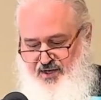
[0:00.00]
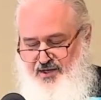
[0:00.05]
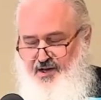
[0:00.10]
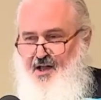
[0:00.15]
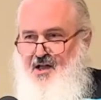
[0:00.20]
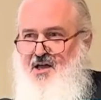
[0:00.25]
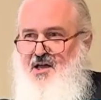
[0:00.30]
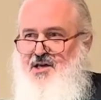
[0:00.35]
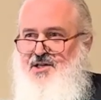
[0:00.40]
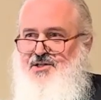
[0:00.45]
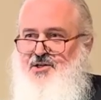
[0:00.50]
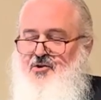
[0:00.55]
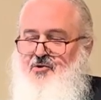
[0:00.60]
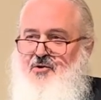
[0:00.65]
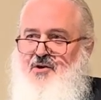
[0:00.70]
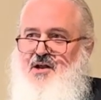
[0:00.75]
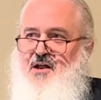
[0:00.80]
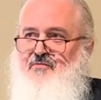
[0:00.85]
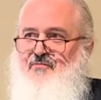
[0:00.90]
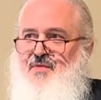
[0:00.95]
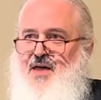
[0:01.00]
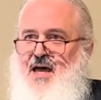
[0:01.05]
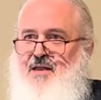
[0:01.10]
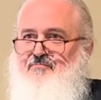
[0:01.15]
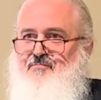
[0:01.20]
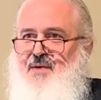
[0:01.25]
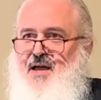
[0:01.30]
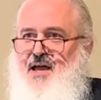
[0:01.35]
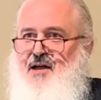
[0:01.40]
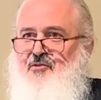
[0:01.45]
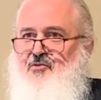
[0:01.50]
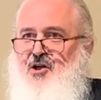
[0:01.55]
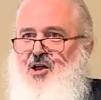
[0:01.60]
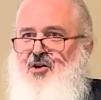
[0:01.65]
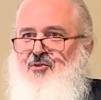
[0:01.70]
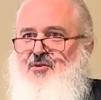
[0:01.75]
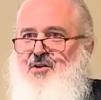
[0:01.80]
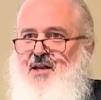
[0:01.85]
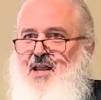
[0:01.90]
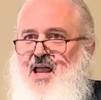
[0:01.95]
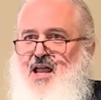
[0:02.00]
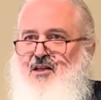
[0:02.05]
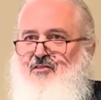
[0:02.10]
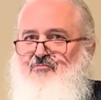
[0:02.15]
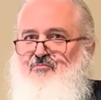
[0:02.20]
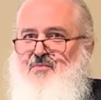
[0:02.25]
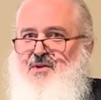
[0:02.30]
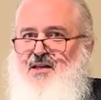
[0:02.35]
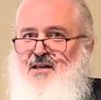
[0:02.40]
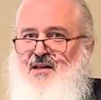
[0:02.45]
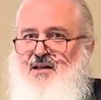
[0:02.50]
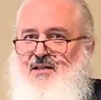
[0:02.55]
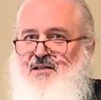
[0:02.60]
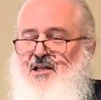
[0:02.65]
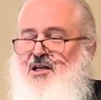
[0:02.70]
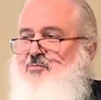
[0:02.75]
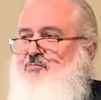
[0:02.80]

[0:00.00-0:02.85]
But so that background gave me a